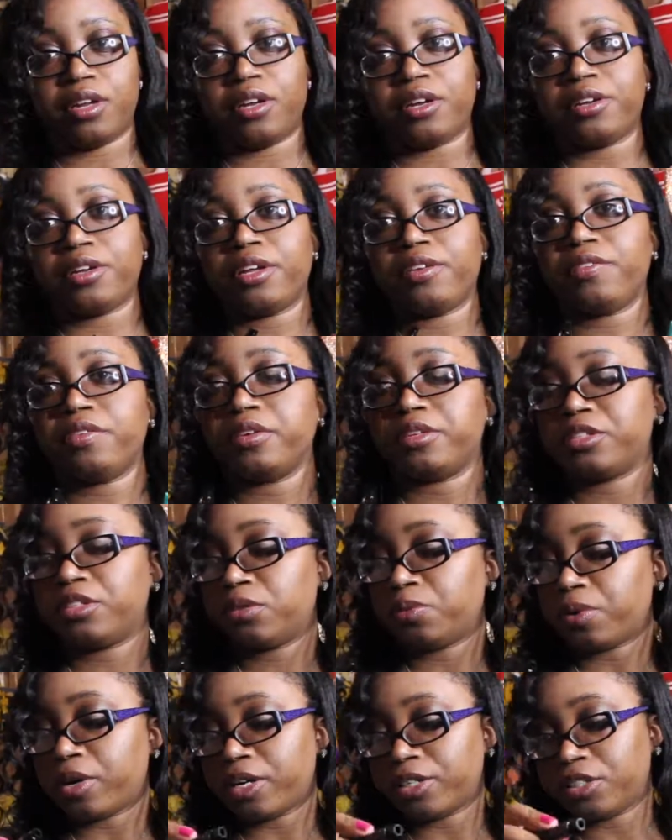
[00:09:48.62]
And I'll give you a
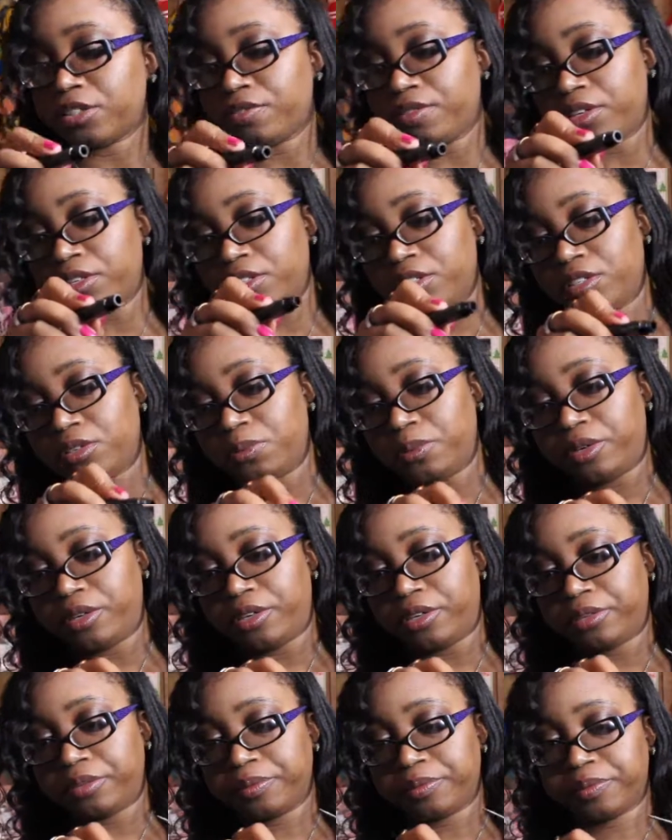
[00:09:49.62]
swatch of this as
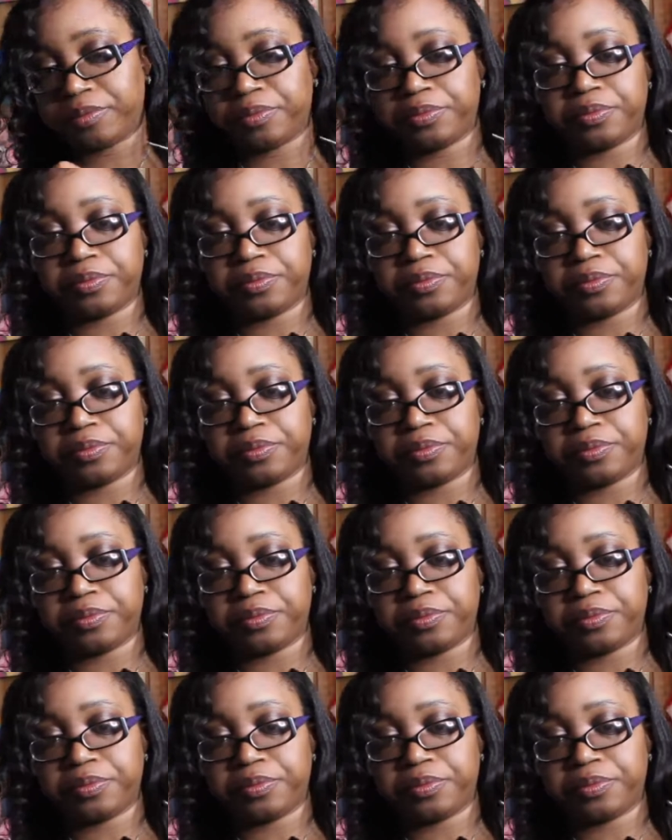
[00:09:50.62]
well.